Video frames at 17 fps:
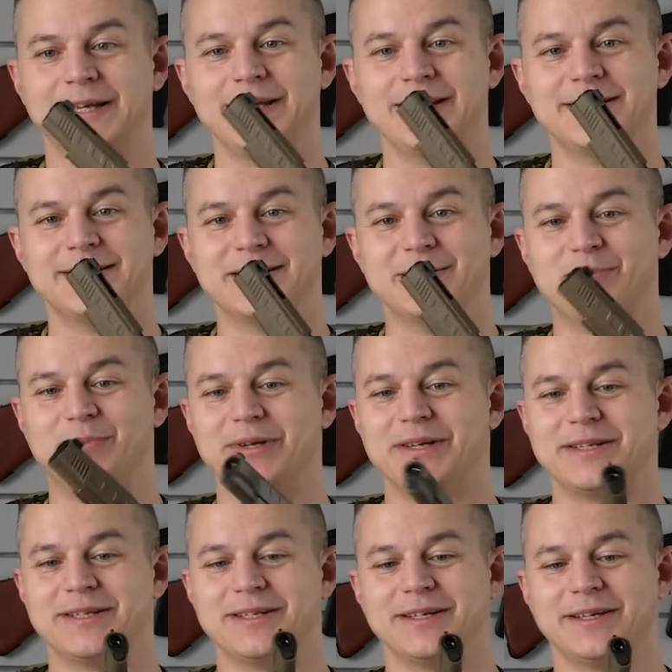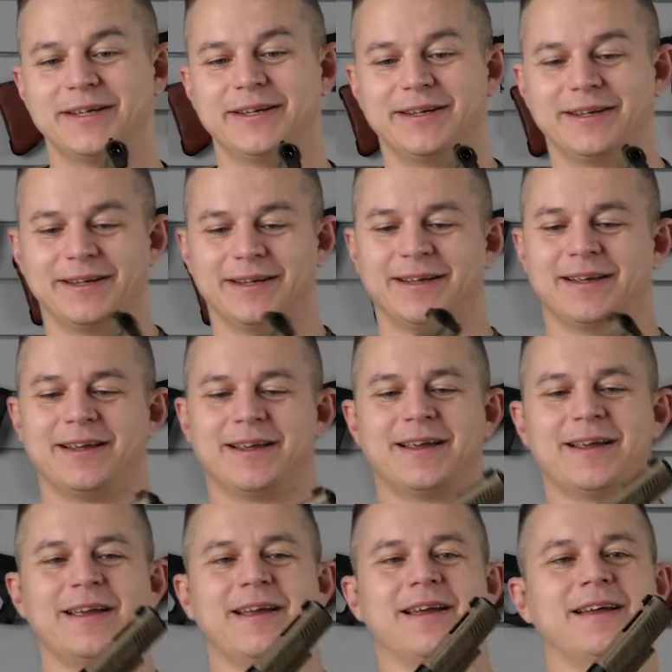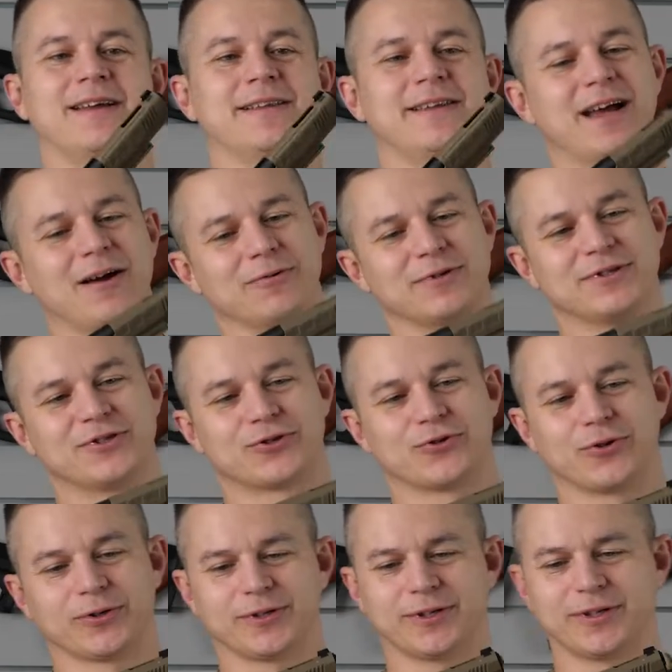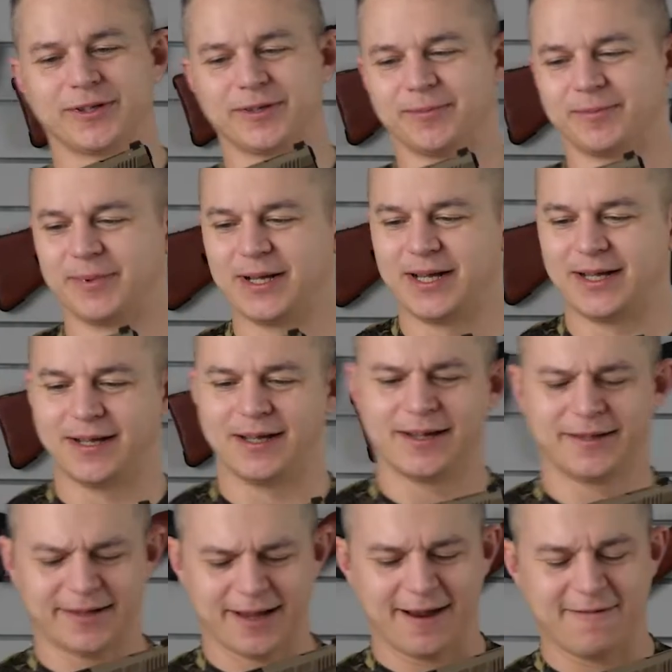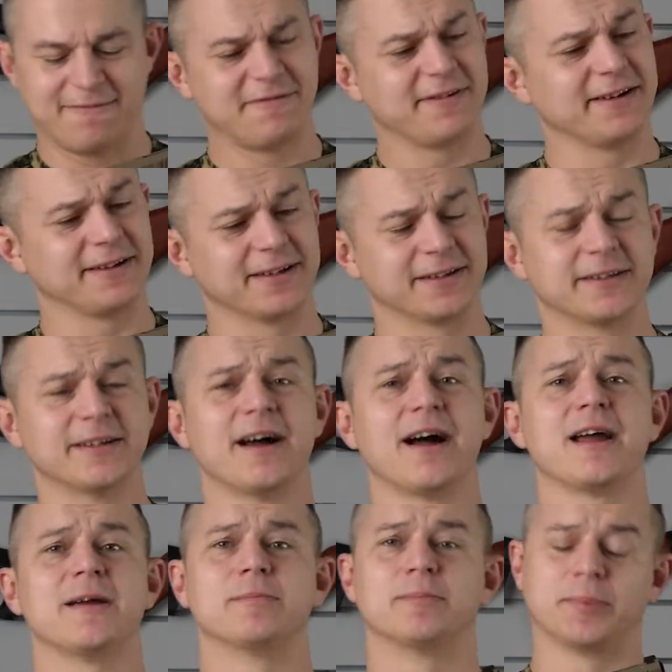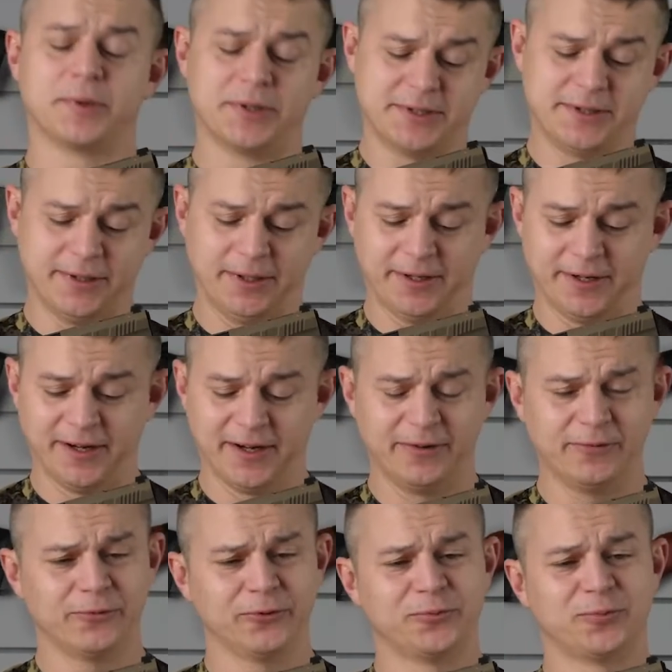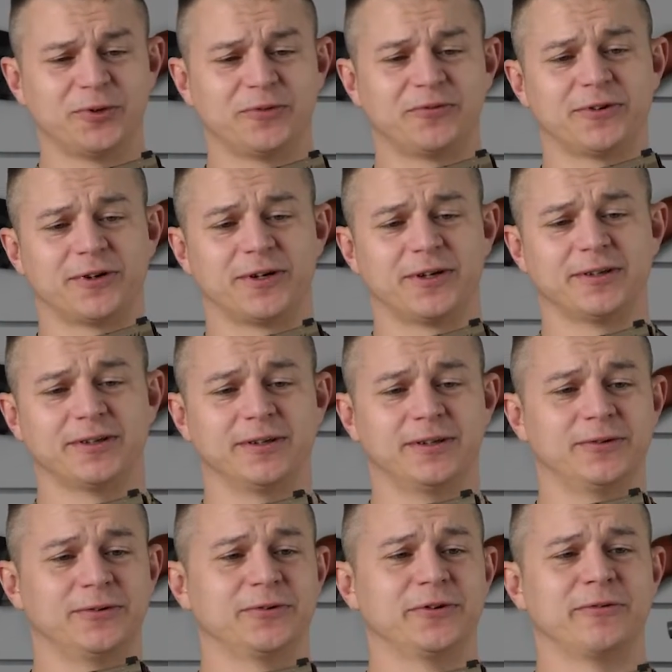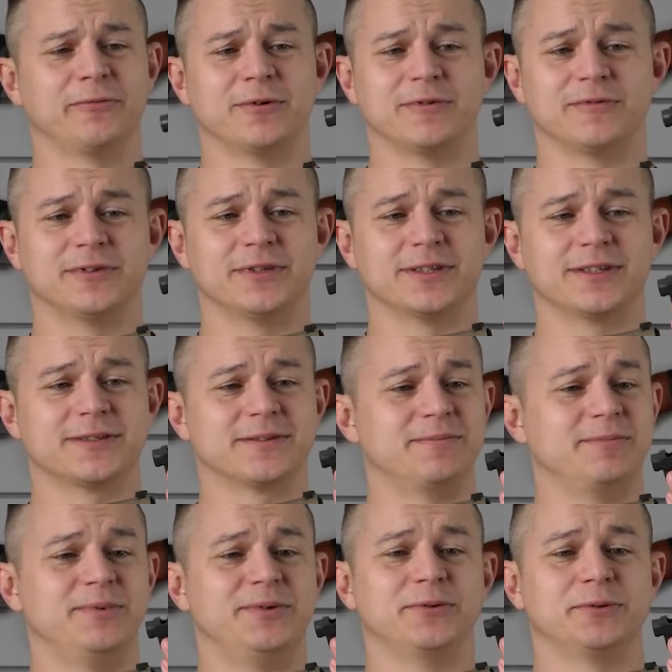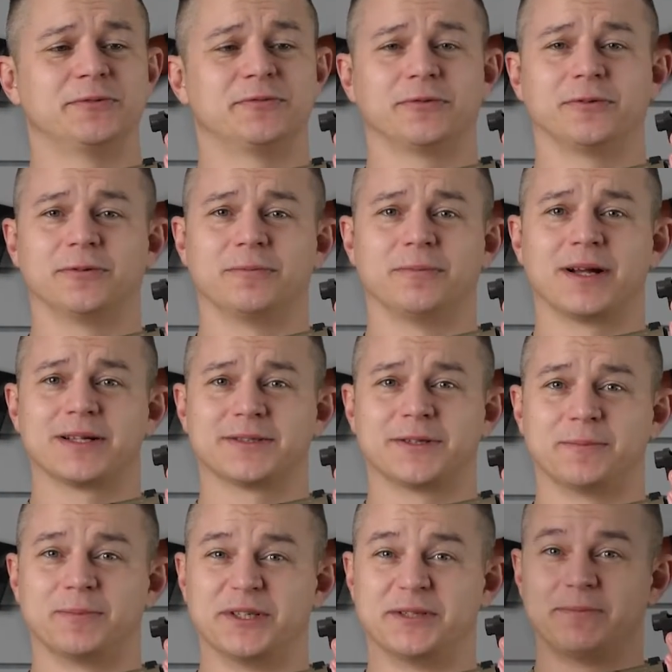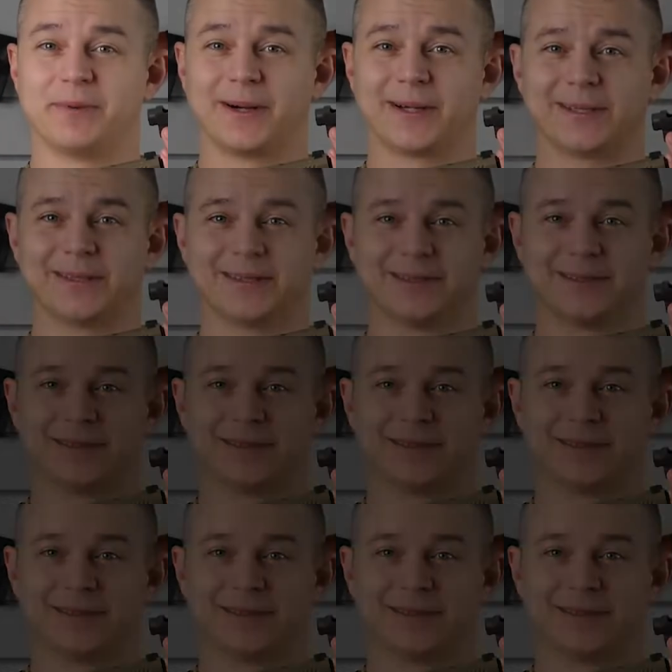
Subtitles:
Easy peasy. Now it's shorter, but I think that I personally would prefer the look with this beautiful masterpiece part.